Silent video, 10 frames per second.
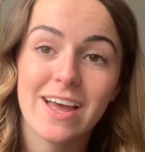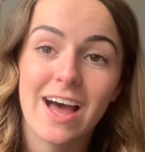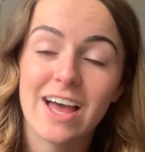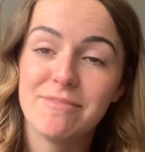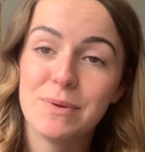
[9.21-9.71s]

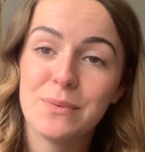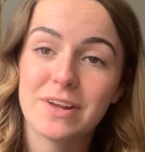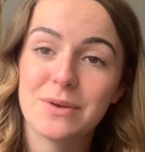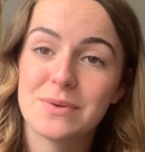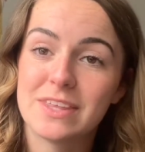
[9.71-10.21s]
I've been
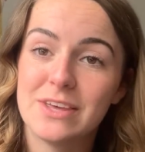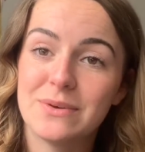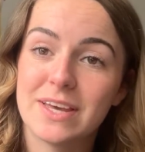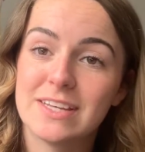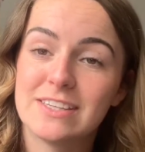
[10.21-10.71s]
working with
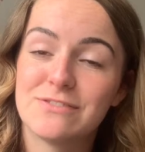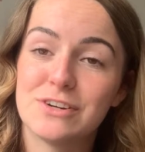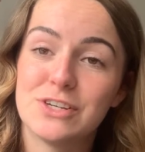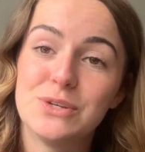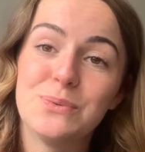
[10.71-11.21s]
Qkids for
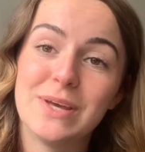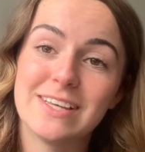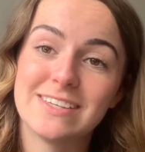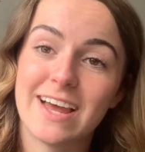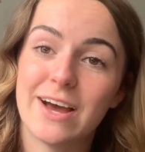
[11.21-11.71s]
2
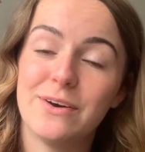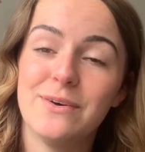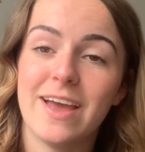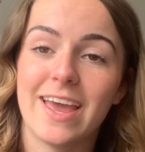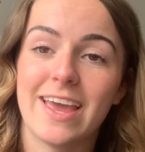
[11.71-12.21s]
weeks
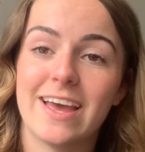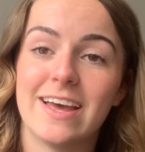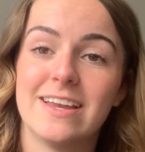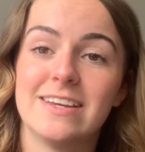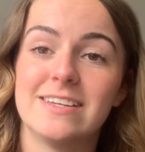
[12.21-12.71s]
now,
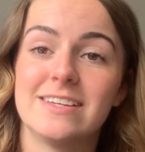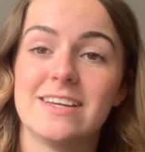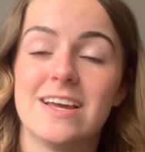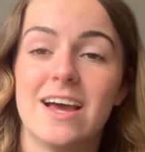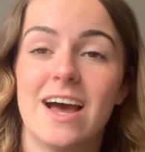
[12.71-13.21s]
and
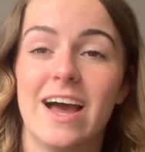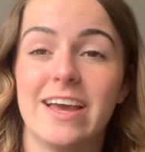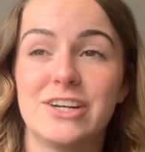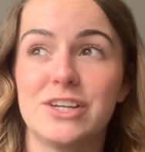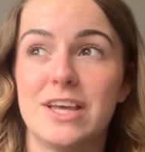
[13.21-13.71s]
I
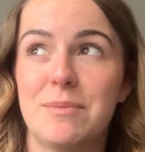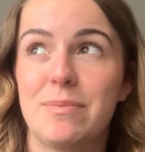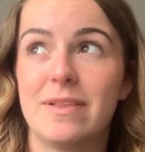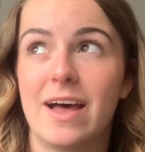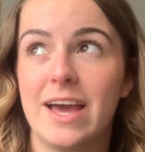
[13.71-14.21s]
actually
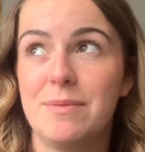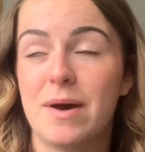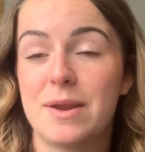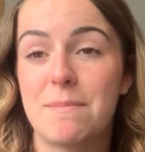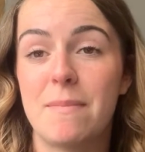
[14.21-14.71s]
applied
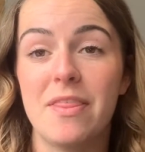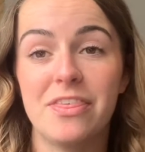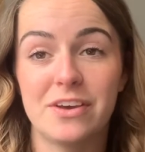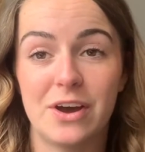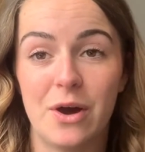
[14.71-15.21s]
about a
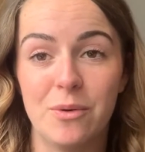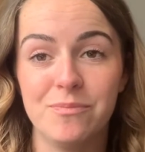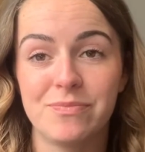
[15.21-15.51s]
month ago.